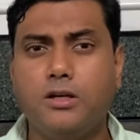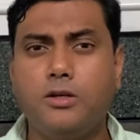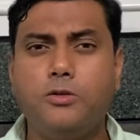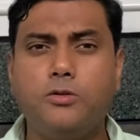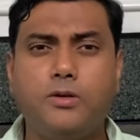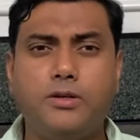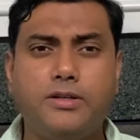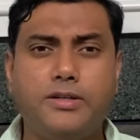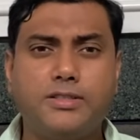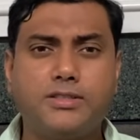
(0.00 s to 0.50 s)
you
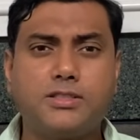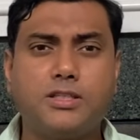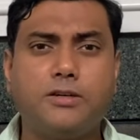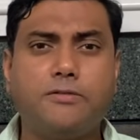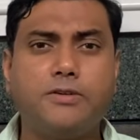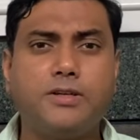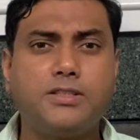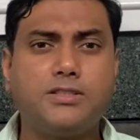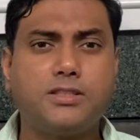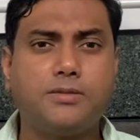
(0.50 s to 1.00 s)
are
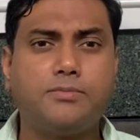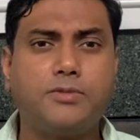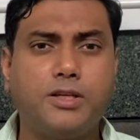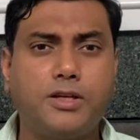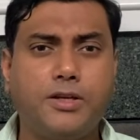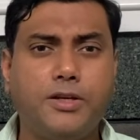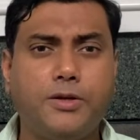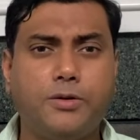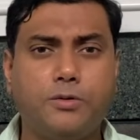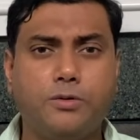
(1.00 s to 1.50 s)
discovering
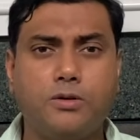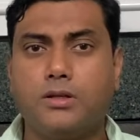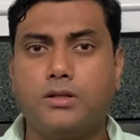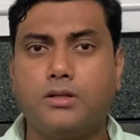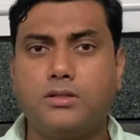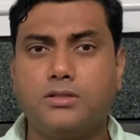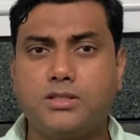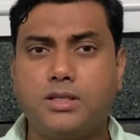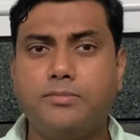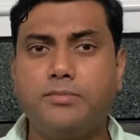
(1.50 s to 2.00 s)
something new,
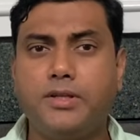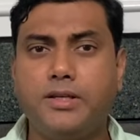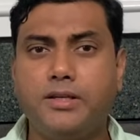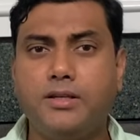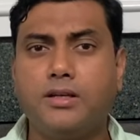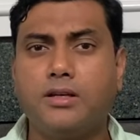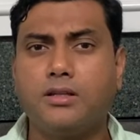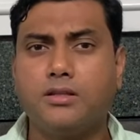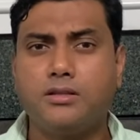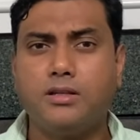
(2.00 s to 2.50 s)
something
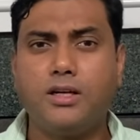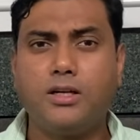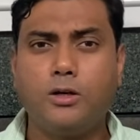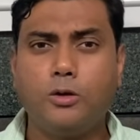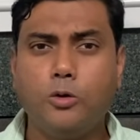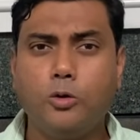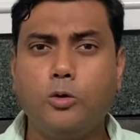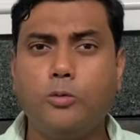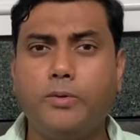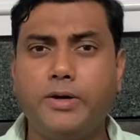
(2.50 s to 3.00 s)
that
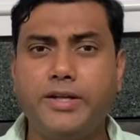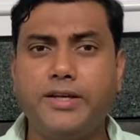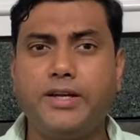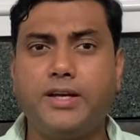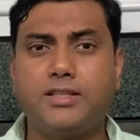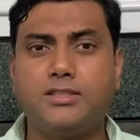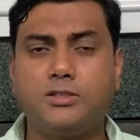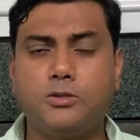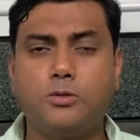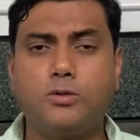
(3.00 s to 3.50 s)
nobody
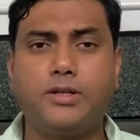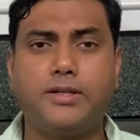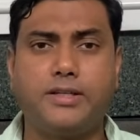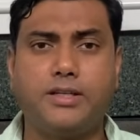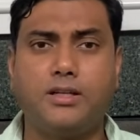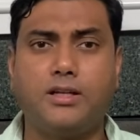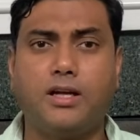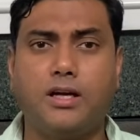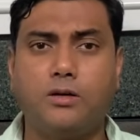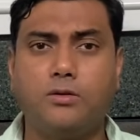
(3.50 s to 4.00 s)
has known until
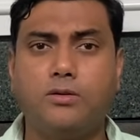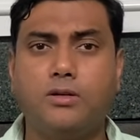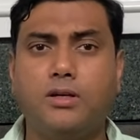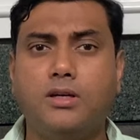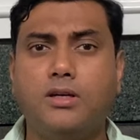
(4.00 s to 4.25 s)
now.